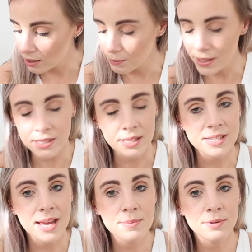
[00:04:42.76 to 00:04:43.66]
bedside
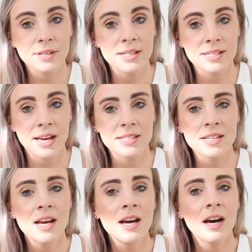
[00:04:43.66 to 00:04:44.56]
table is that
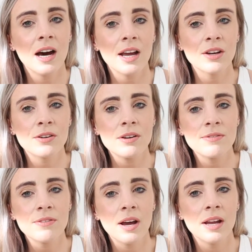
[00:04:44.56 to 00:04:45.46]
I couldn't
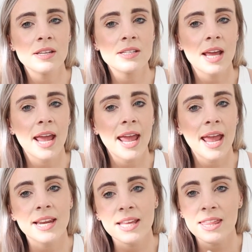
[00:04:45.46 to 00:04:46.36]
find
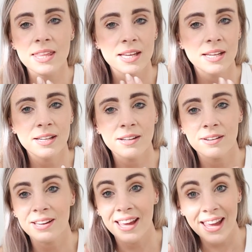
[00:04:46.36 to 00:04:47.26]
anything
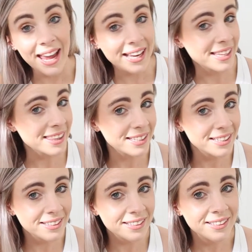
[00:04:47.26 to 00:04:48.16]

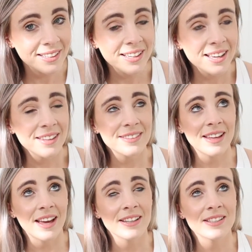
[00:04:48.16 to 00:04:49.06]

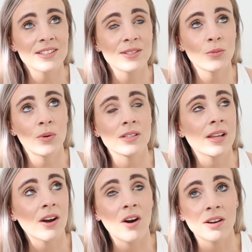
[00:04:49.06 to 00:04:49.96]
that was
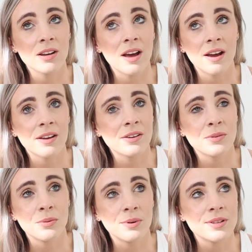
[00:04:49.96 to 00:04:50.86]
like
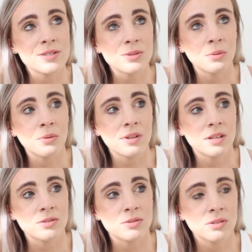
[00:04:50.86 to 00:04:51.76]
online or in store
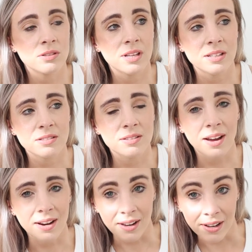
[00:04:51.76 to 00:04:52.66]
that
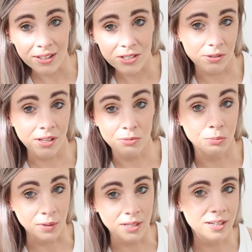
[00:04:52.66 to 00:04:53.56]
I liked or that
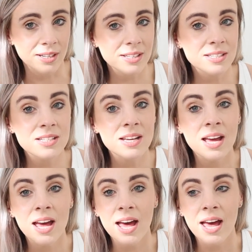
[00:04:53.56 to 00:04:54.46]
we liked.
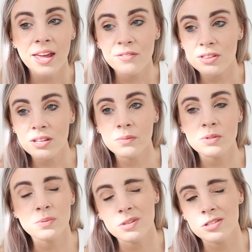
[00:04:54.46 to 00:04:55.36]
Everything
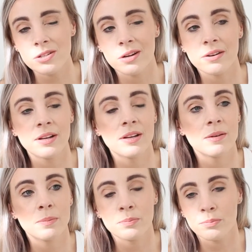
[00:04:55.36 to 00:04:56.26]
was pretty generic,
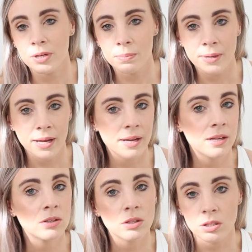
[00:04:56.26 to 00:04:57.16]
pretty
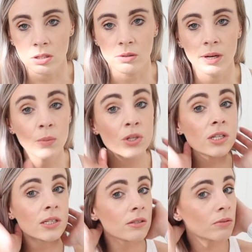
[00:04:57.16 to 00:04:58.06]
plain, you know, which
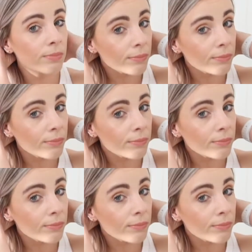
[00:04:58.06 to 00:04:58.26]
is